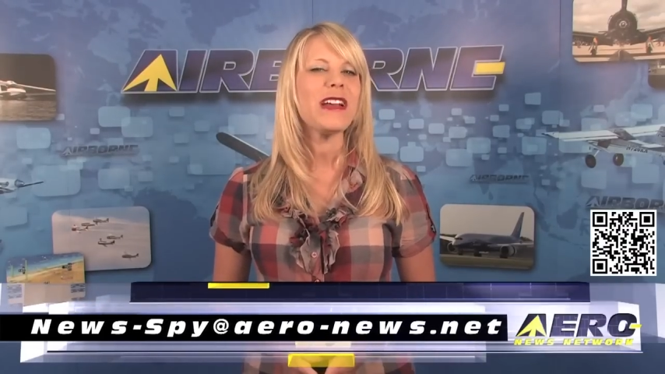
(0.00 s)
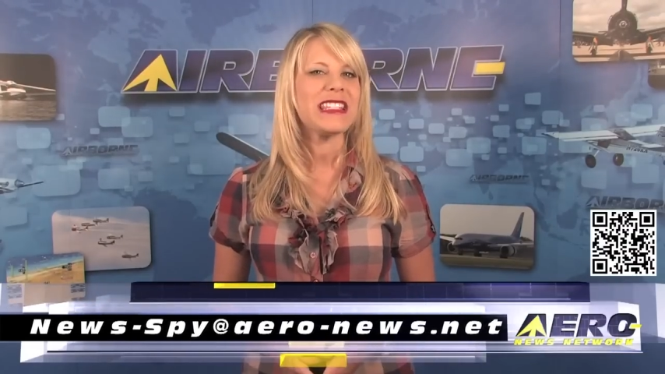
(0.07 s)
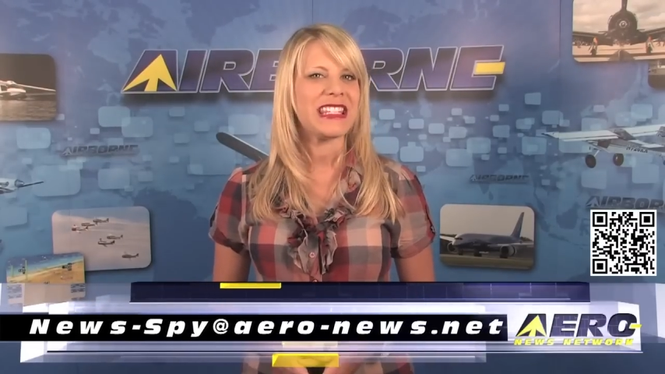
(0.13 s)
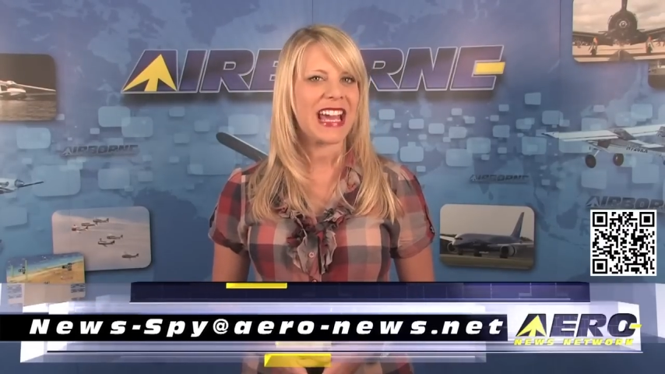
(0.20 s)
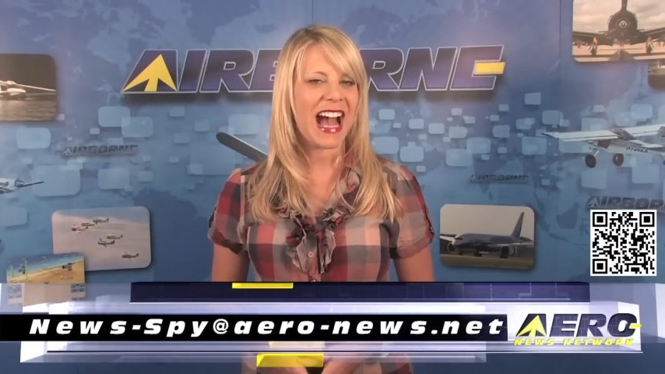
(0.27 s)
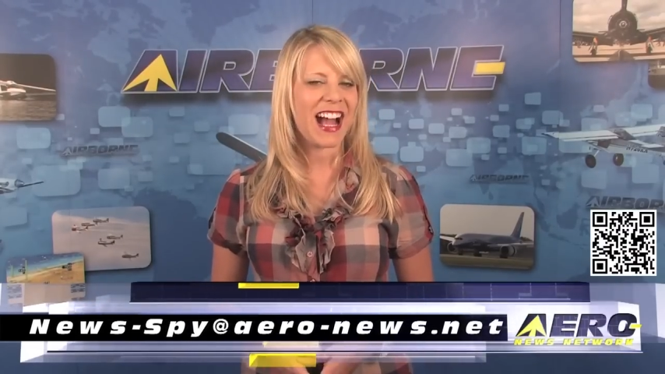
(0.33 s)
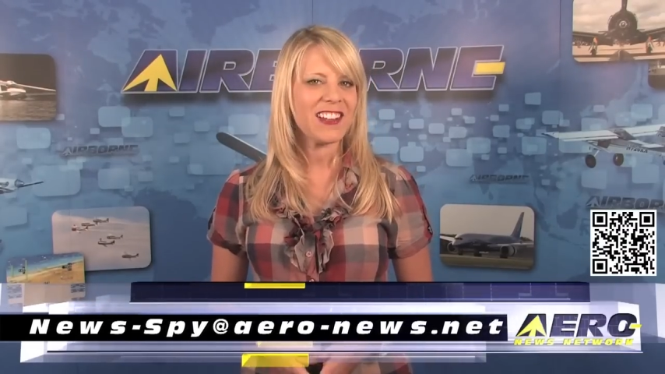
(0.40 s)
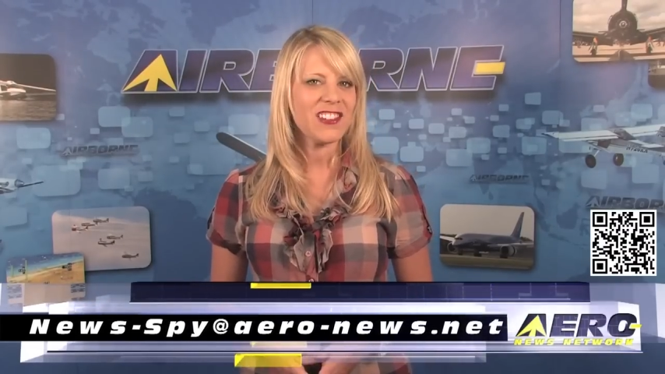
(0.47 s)

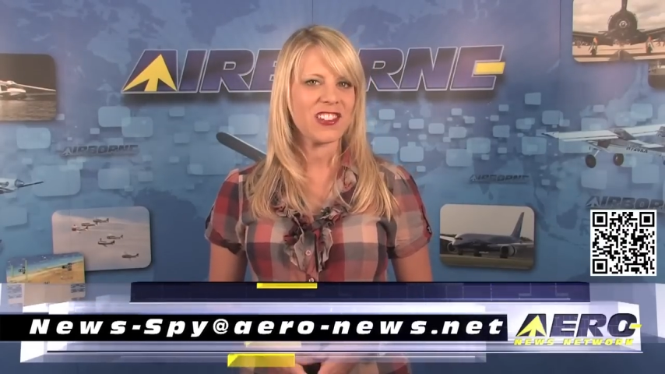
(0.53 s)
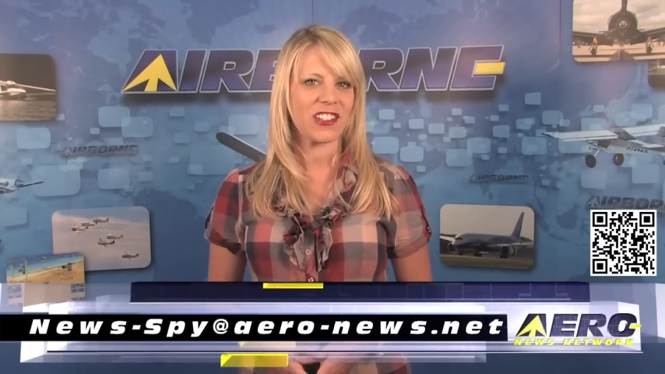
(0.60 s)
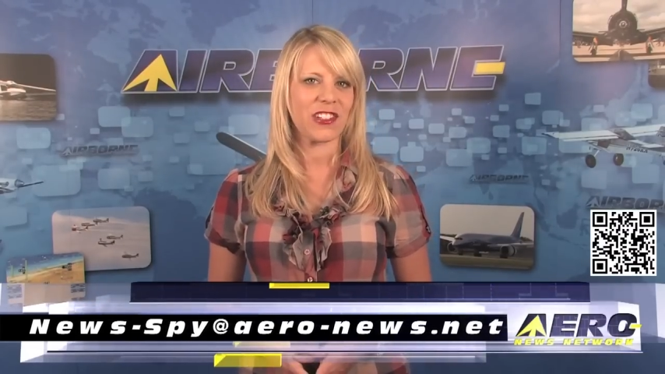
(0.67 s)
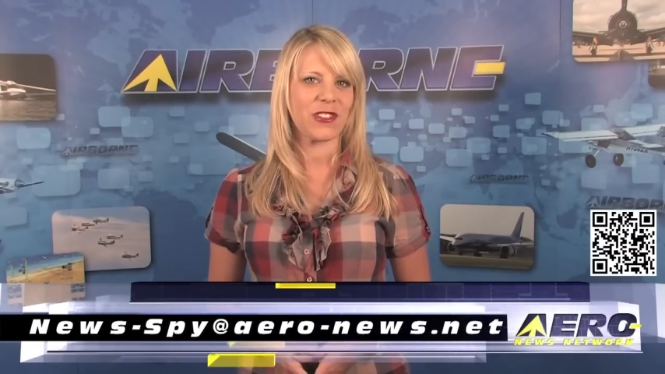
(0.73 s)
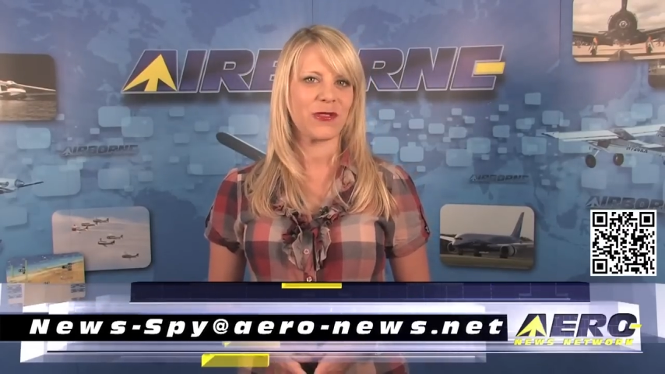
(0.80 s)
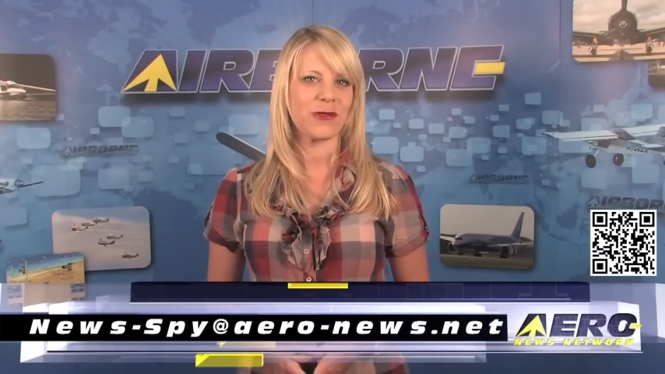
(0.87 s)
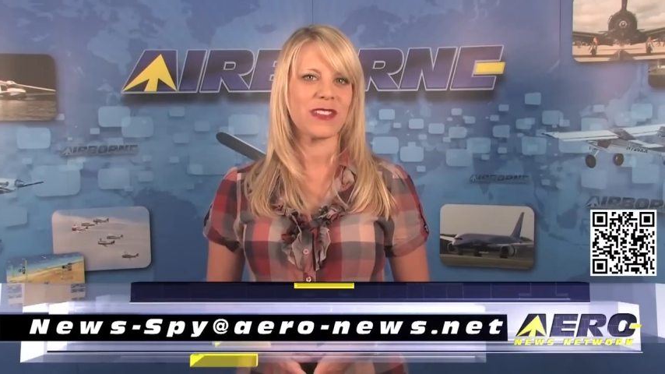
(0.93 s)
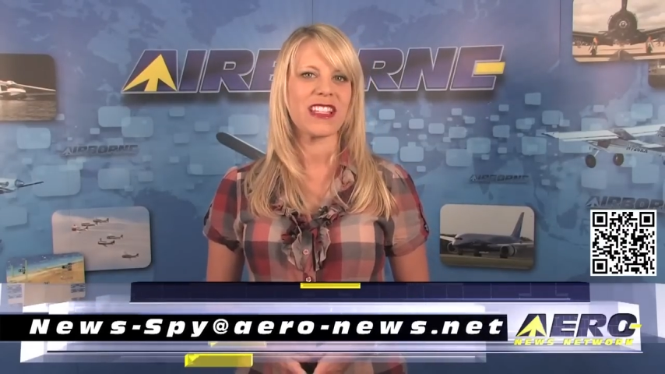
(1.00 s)
dash
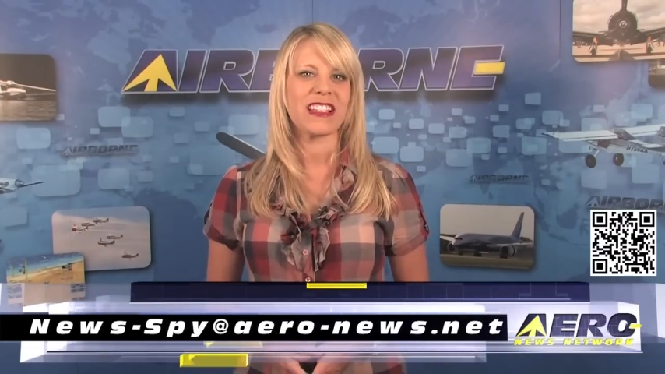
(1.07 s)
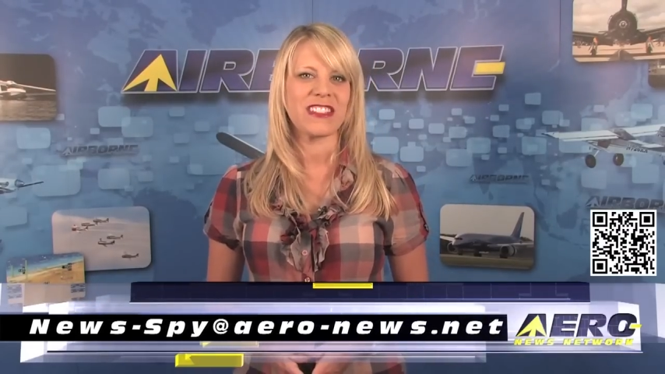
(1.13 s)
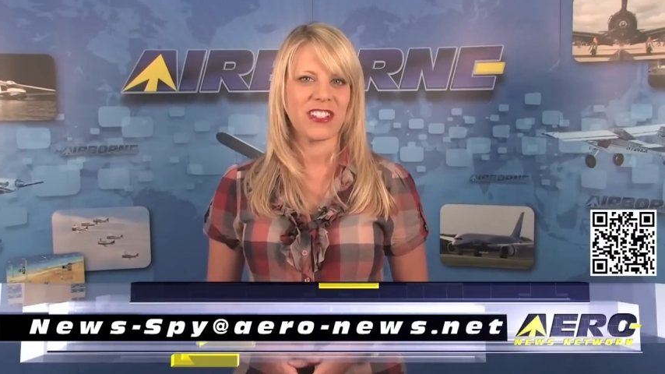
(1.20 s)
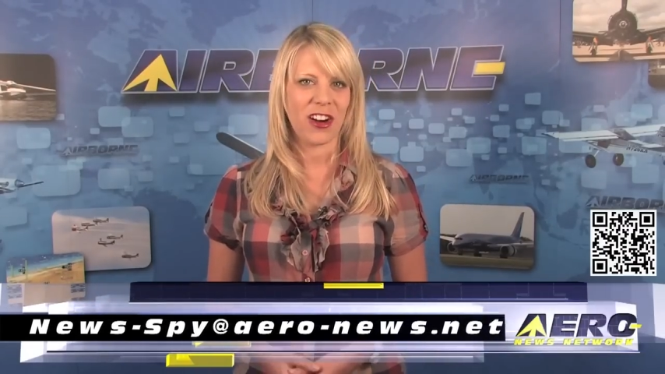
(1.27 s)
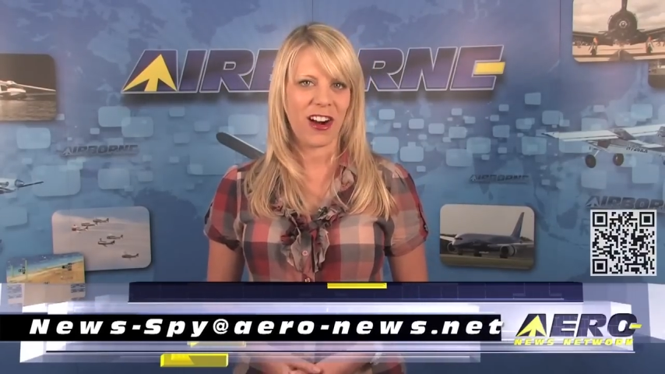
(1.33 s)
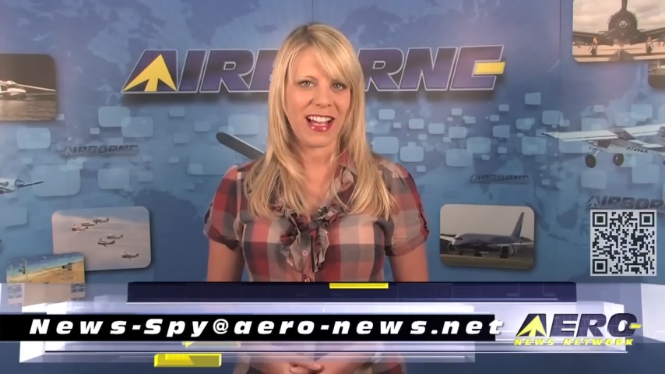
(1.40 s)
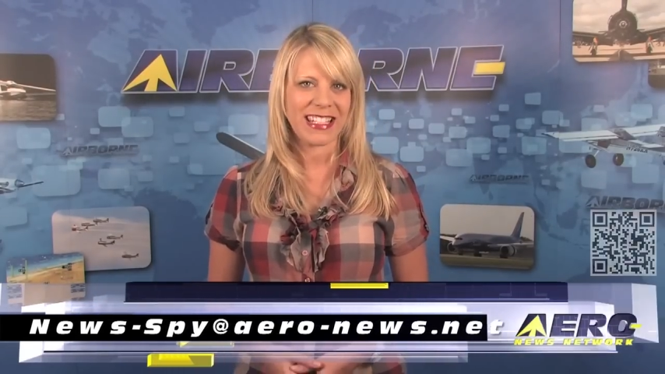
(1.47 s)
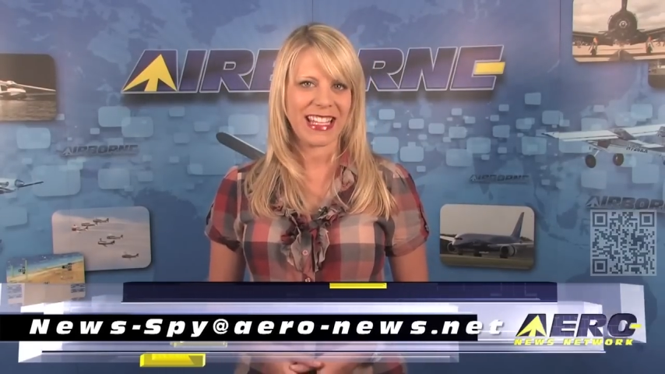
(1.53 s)
news
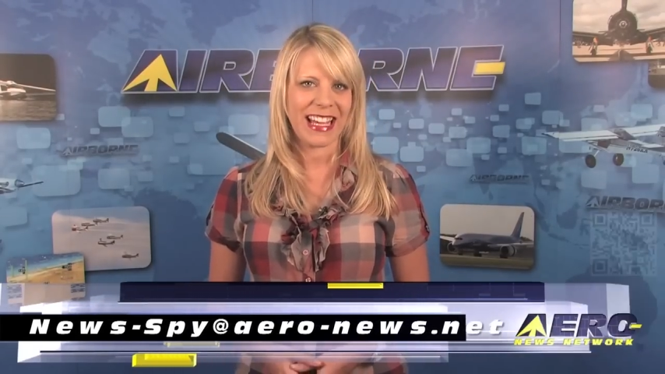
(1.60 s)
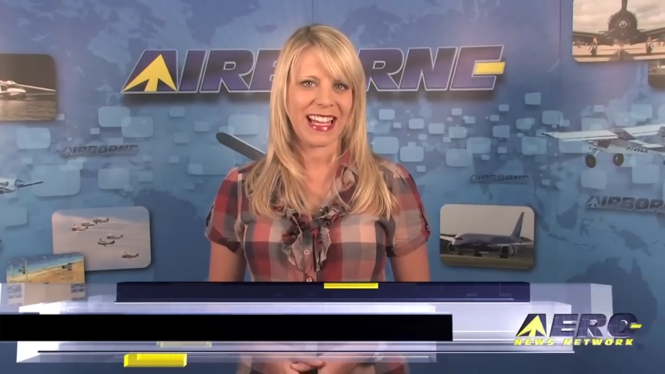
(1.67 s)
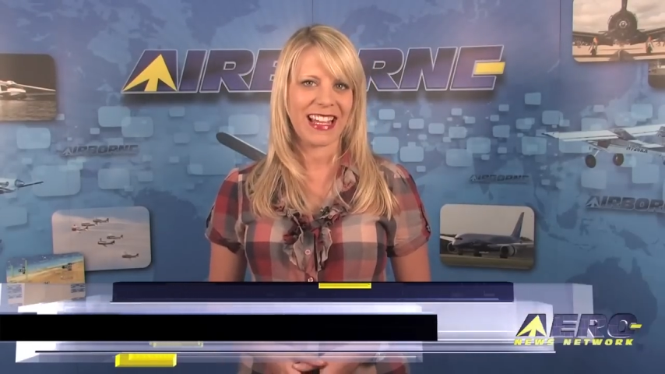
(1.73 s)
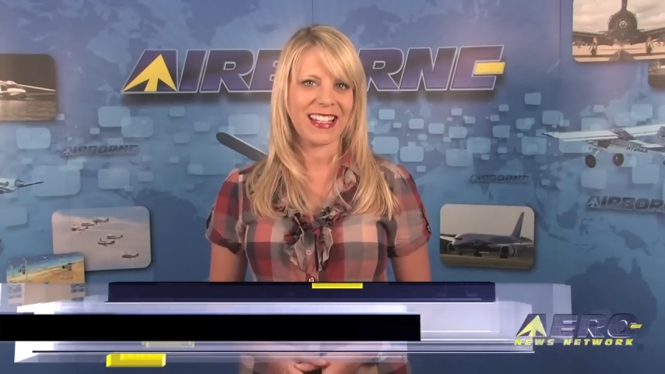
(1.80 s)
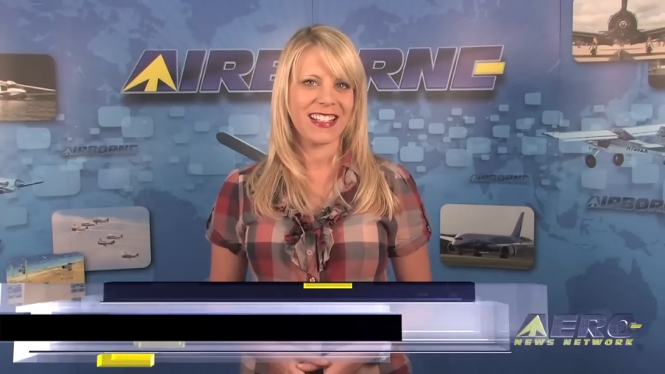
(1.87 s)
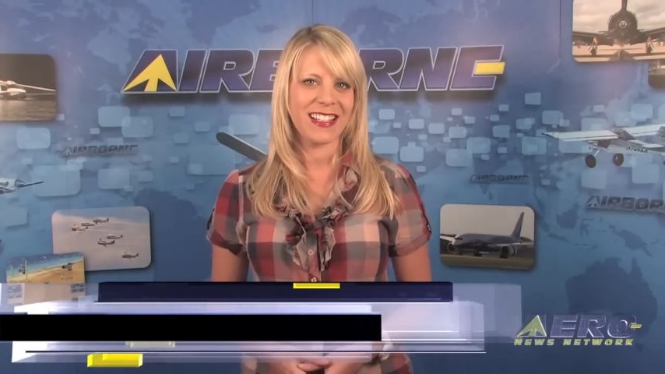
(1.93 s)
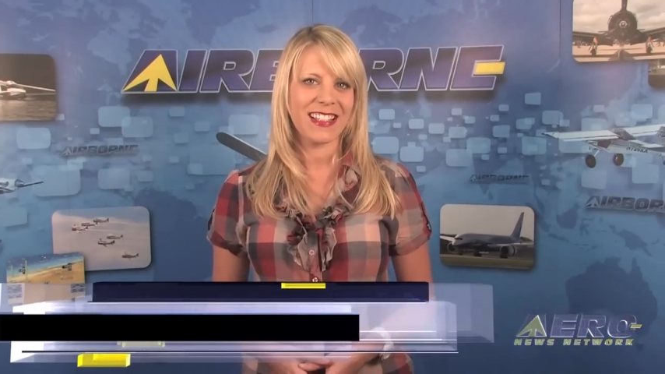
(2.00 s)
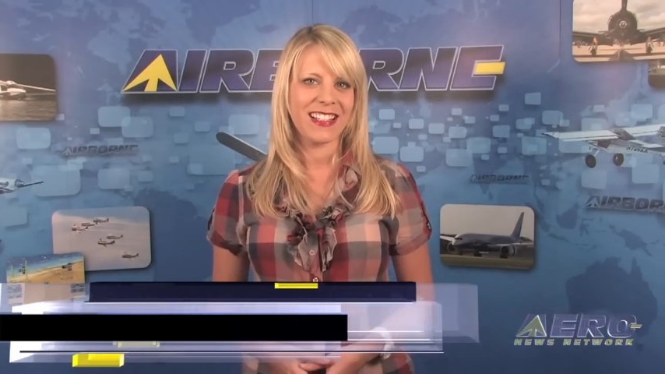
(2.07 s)
dot net.